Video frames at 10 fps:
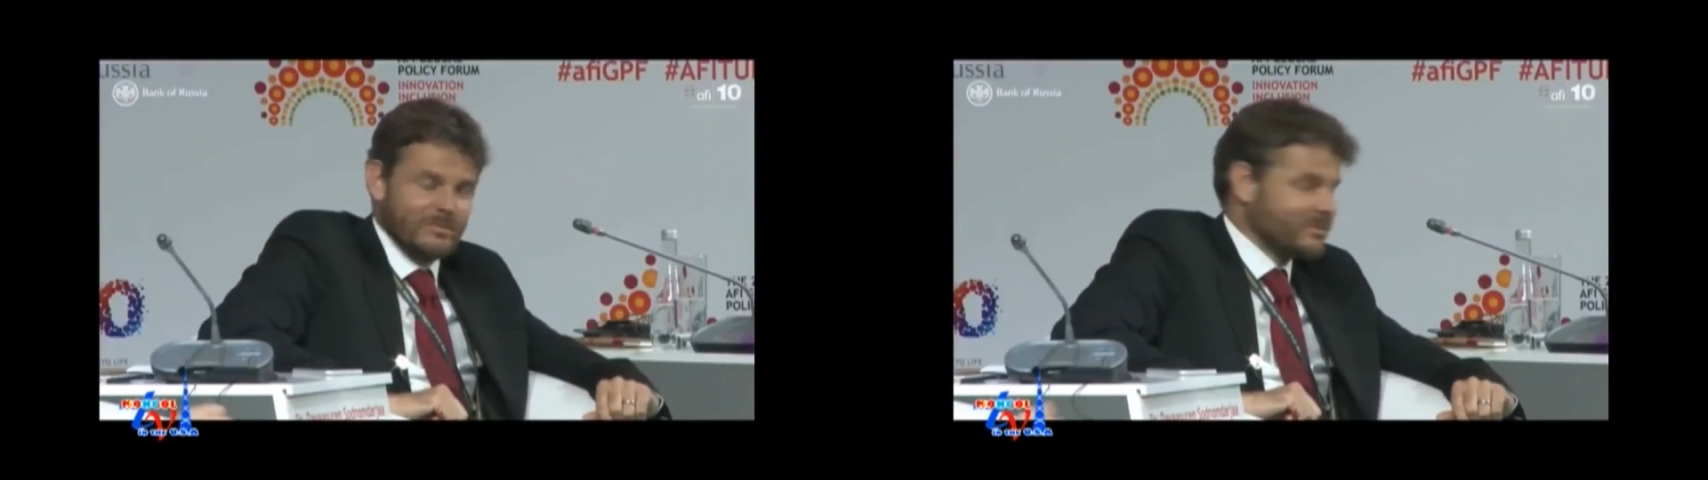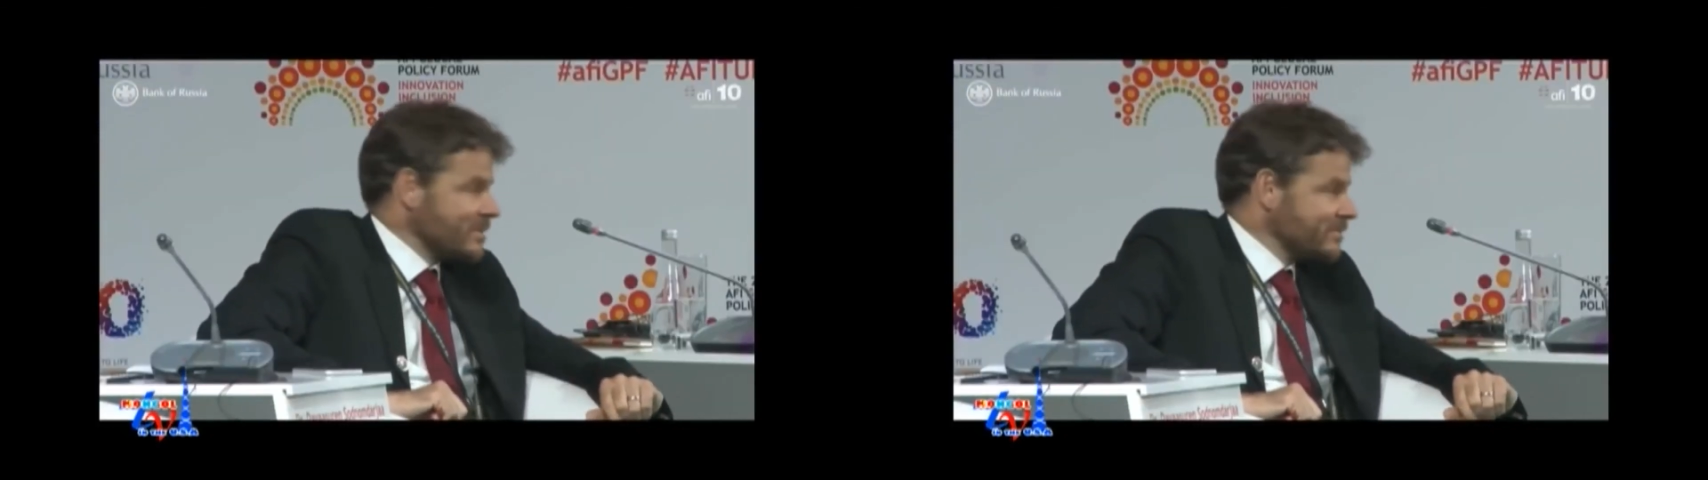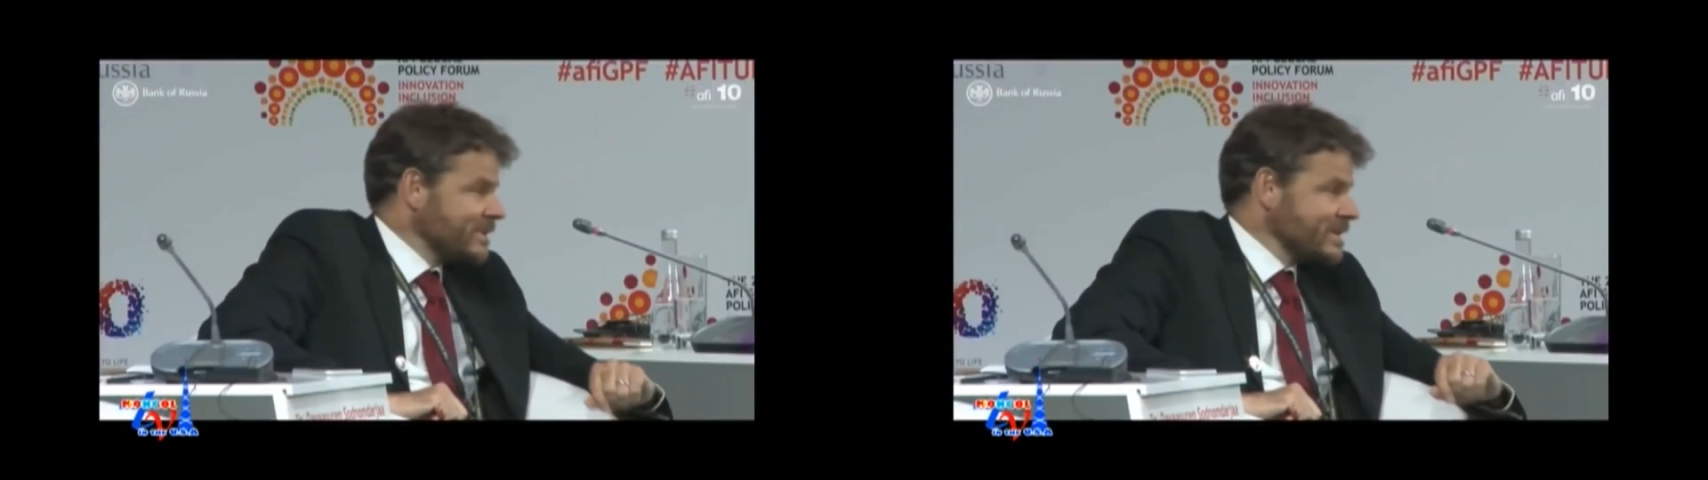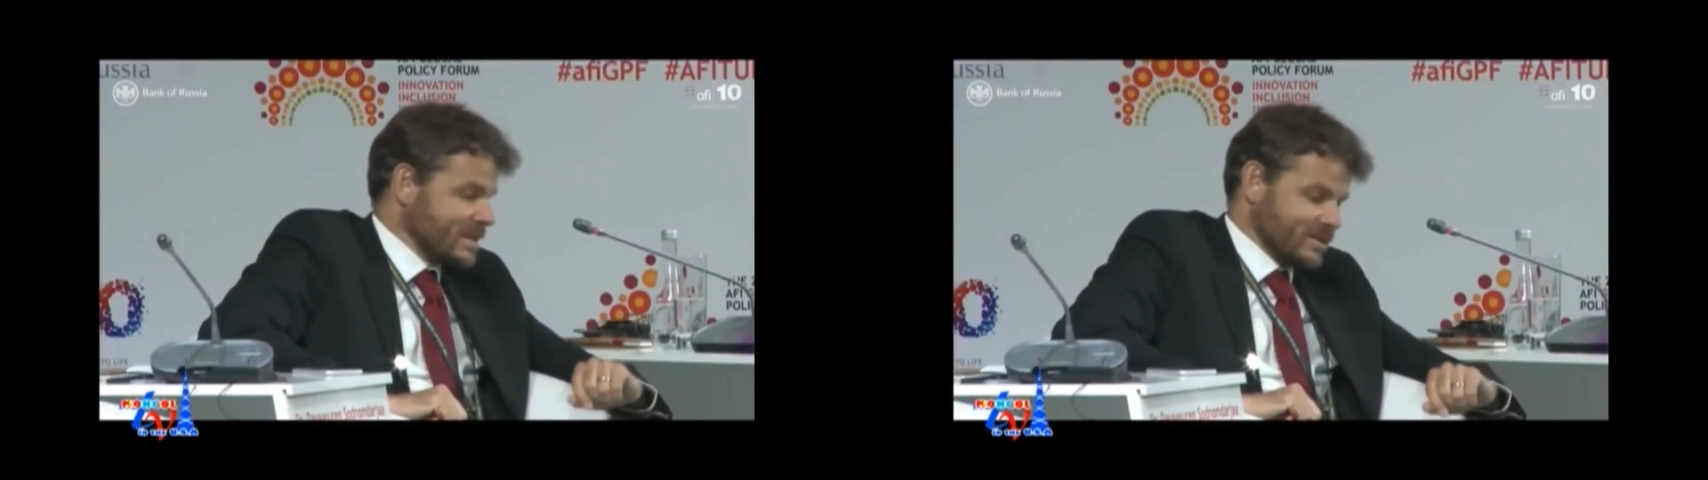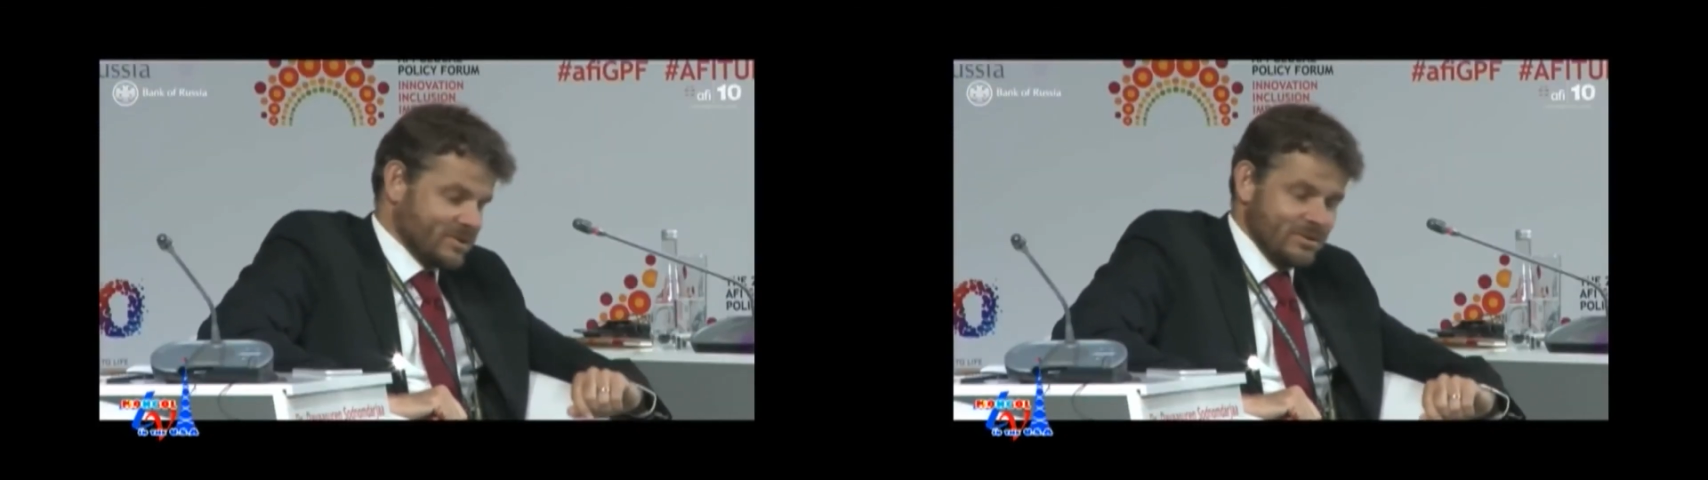
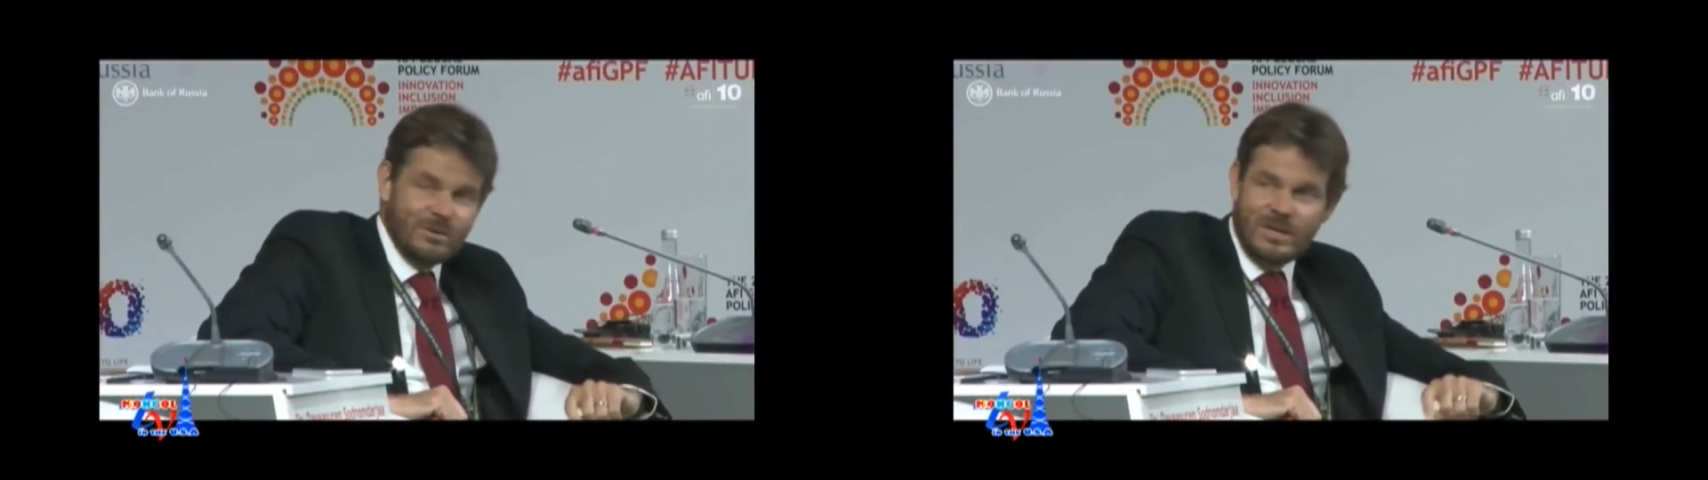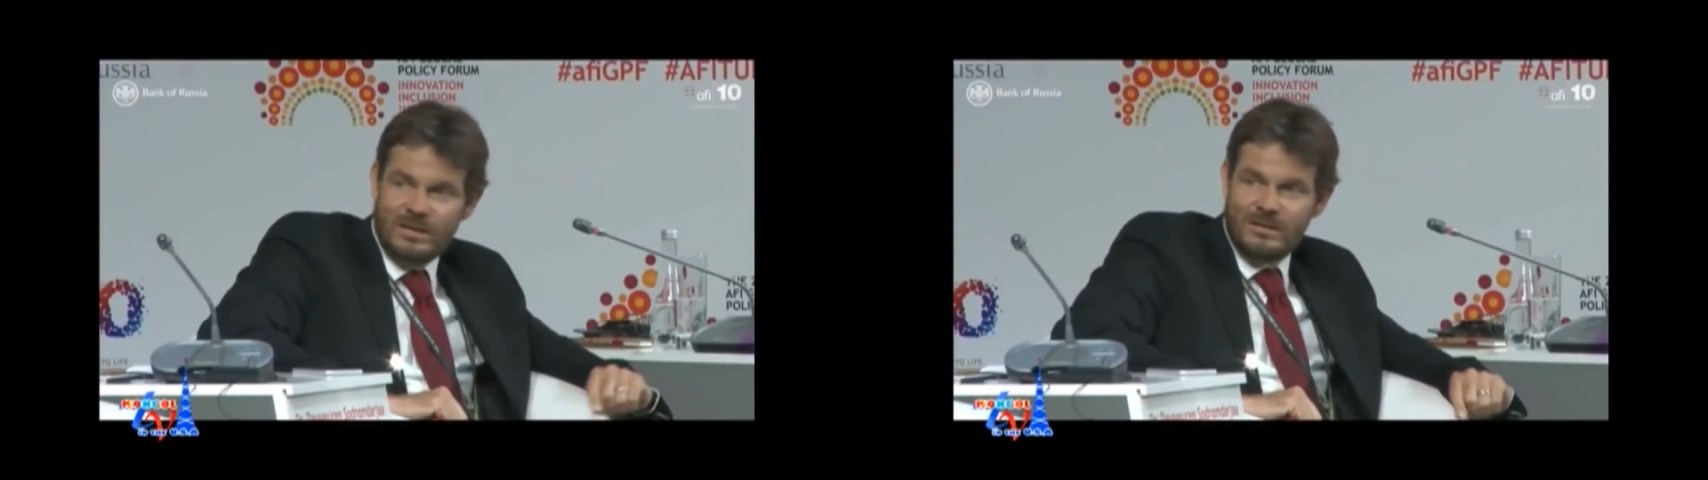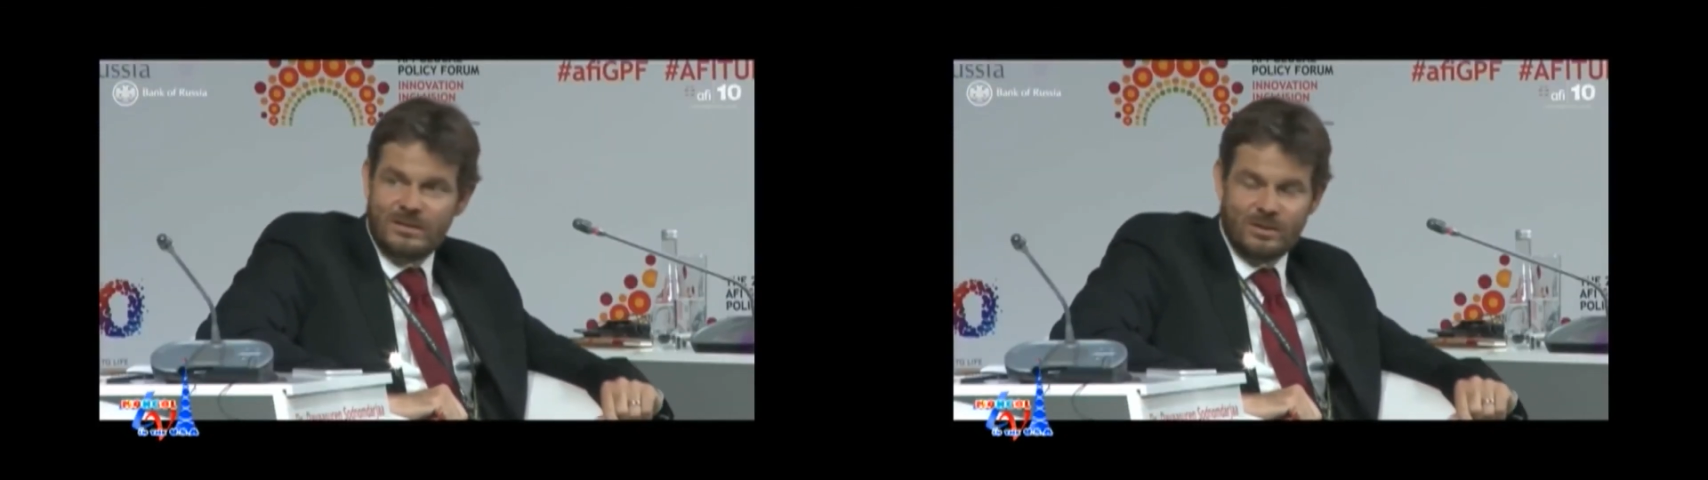Findex to look at